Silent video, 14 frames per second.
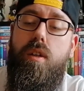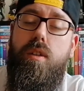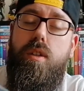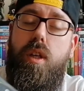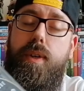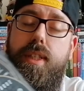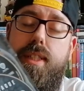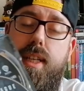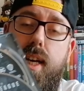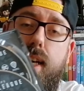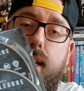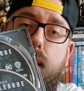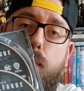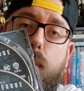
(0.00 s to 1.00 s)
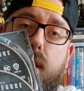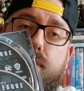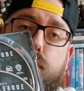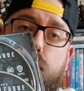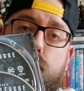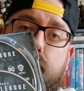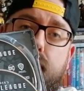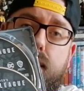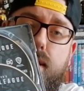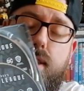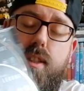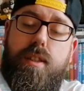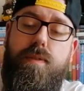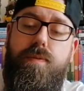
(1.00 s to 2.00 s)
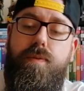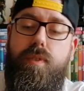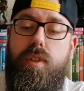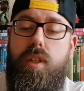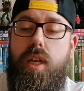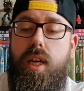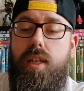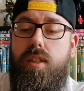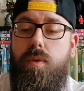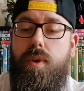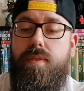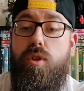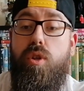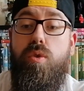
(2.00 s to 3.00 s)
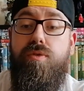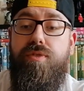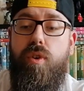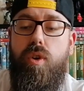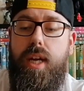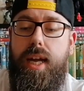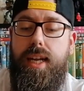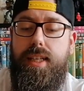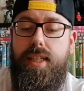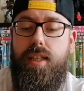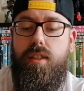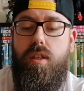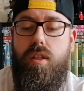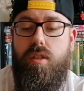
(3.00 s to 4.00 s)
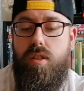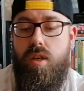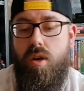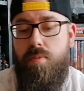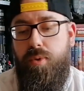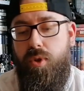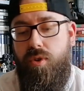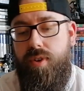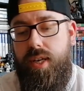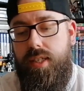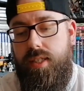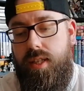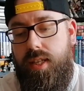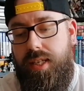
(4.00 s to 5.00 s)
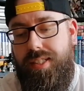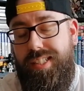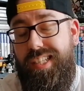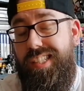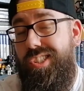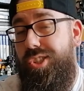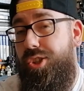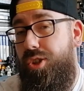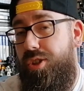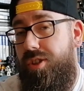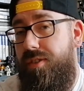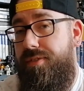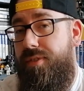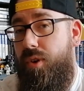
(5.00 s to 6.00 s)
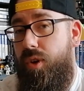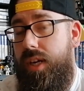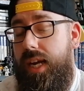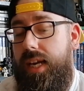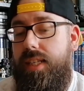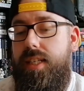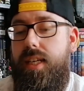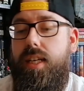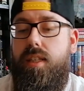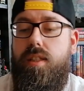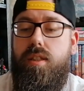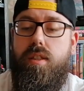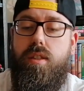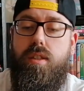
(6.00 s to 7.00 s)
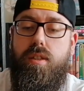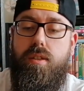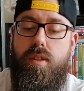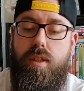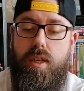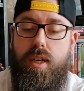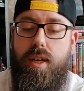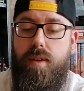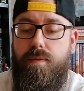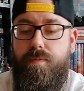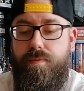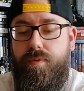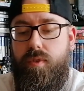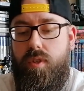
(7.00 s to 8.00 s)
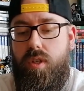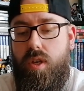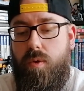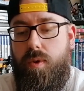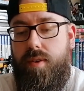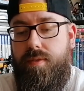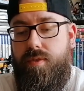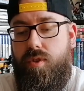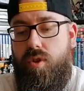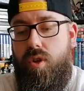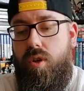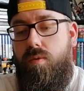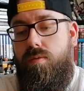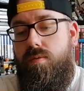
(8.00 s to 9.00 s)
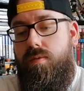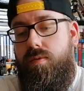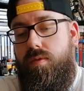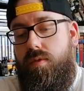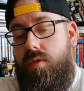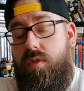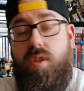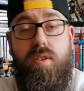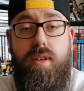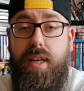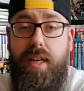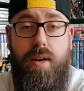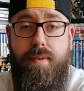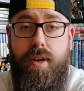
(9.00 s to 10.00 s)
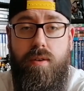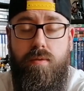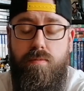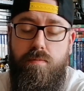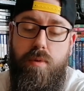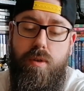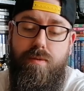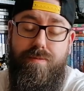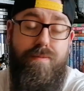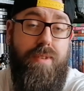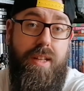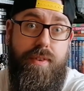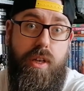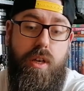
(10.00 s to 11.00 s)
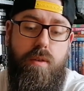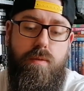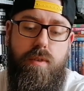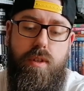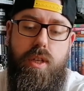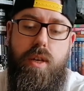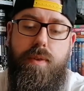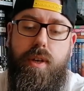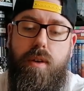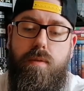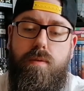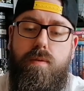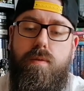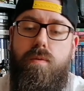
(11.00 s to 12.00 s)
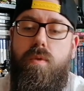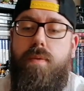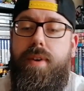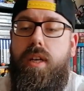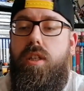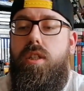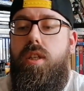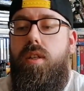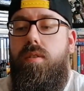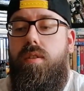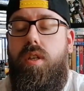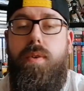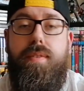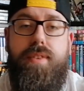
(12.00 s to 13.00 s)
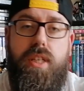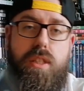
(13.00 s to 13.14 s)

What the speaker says: So inside here we have 2 discs. Okay, so we have 2 4K discs. So there's no Blu-rays in this, it is just 4K discs. Okay, so we have 2. Not that I can get them out, but we'll have a go. There we go, we managed it. So we have